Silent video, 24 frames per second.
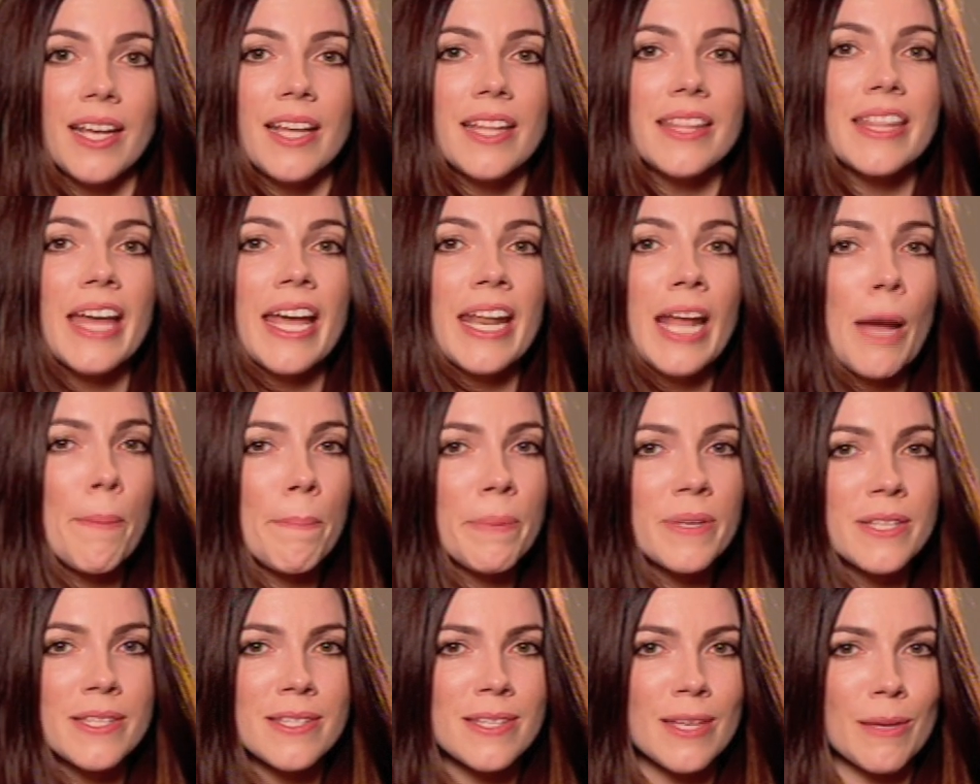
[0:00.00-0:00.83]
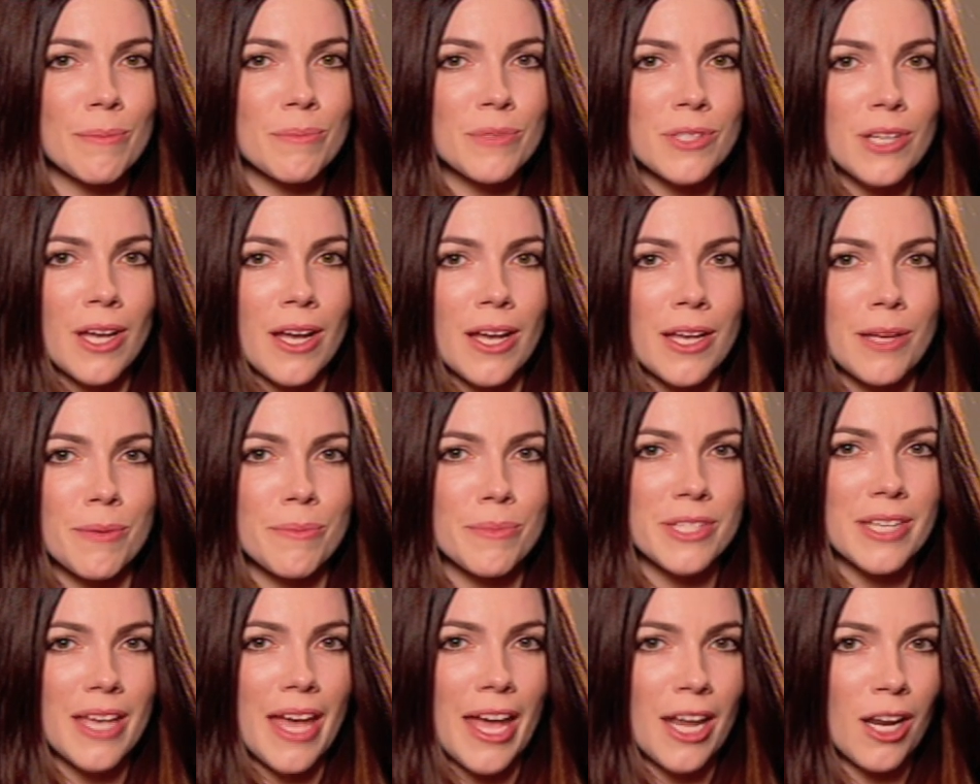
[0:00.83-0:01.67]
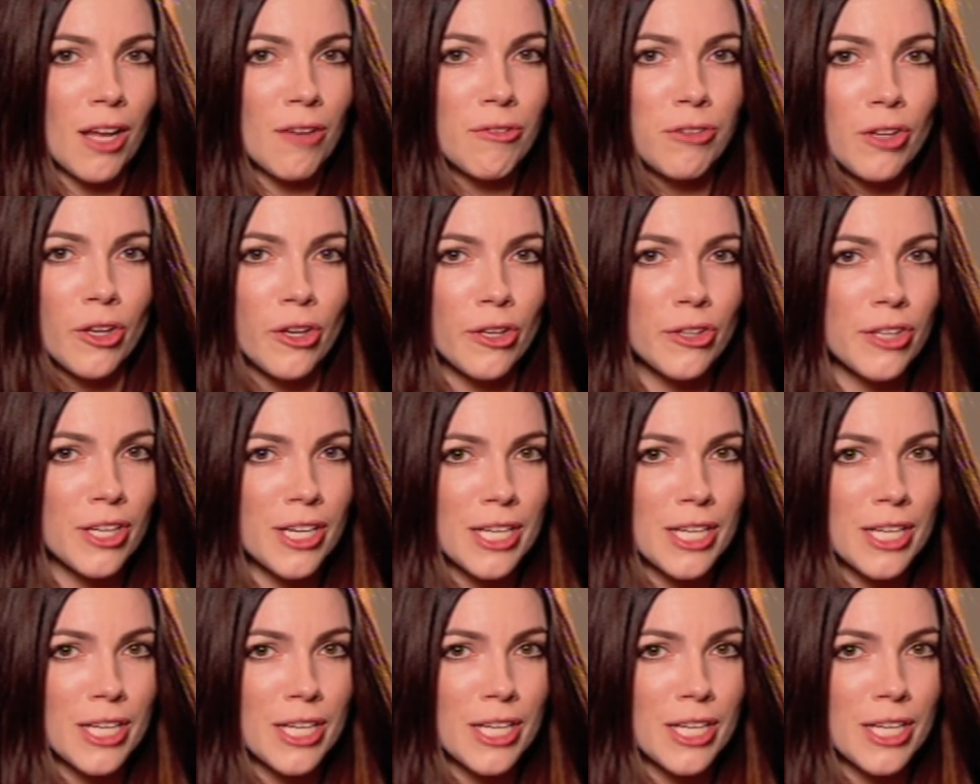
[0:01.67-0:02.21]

That happens sometimes, and I've learned